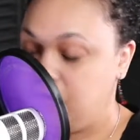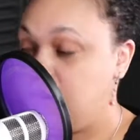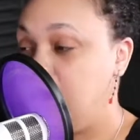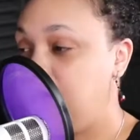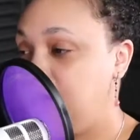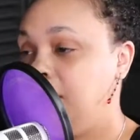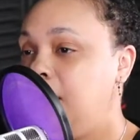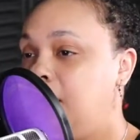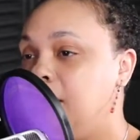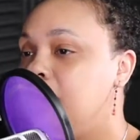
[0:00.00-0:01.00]
for all
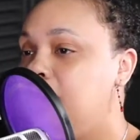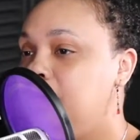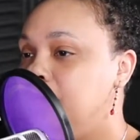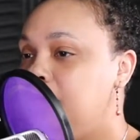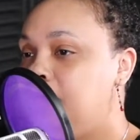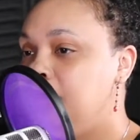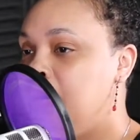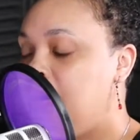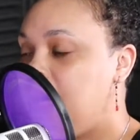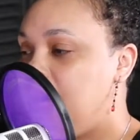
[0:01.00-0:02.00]
Indiana students.
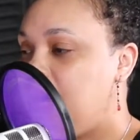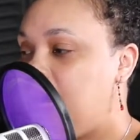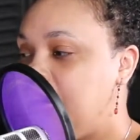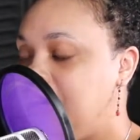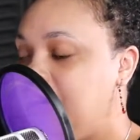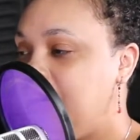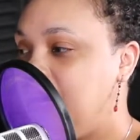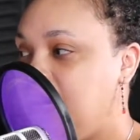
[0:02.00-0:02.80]
And it